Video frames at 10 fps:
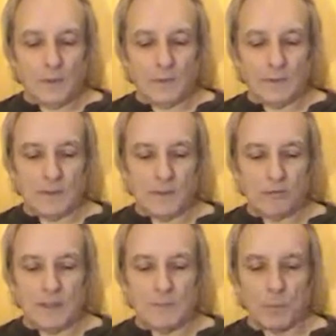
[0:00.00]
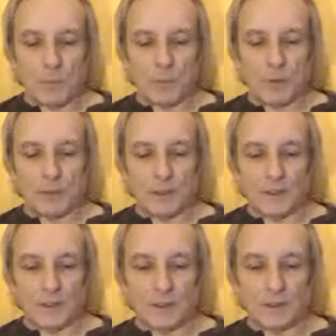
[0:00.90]
And in this rainbow body,
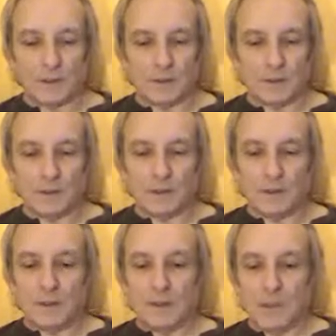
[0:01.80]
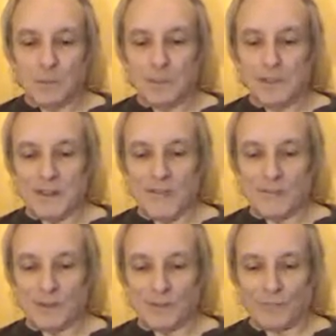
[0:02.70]
there will be
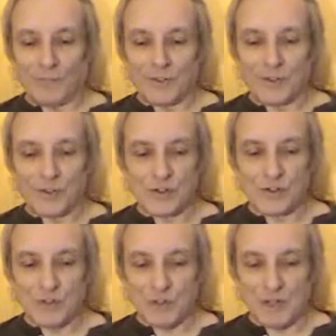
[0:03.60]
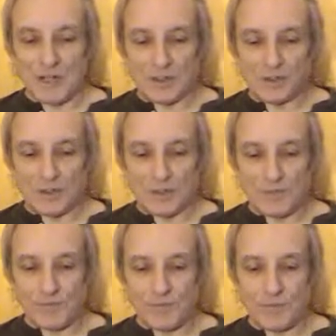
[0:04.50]
nothing of discrimination.
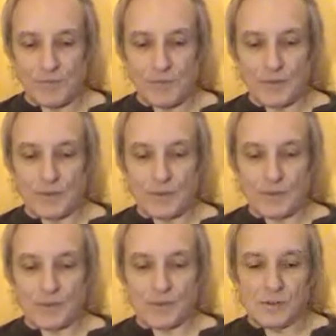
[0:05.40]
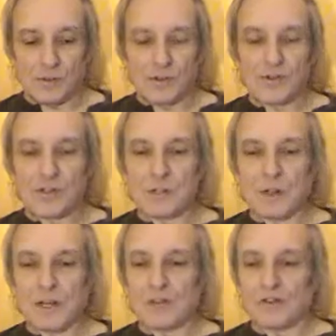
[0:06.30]

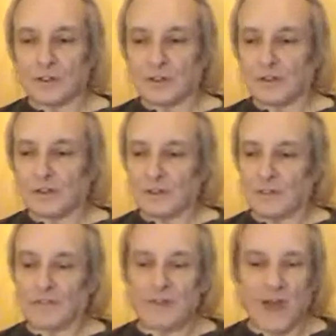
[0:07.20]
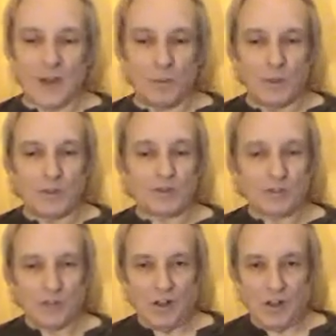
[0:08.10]
Discrimination is that
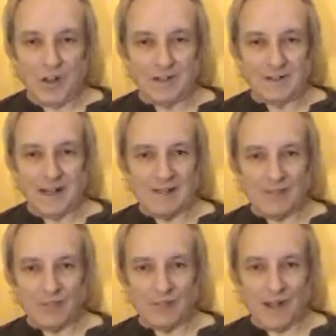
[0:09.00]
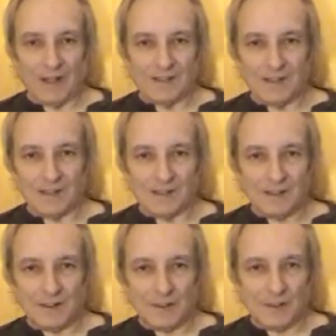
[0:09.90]
which identifies
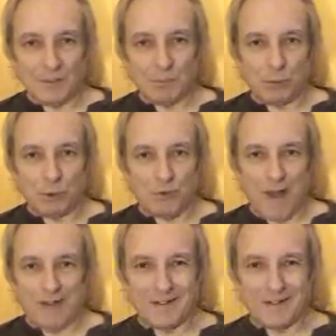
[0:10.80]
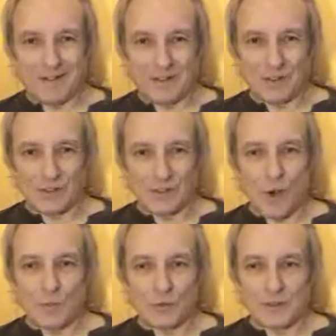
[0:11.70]
the pluralities of
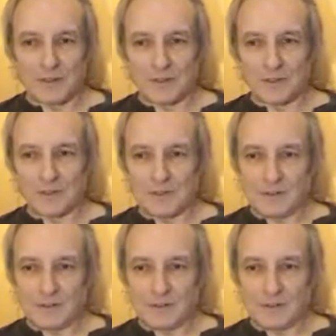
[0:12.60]
objects.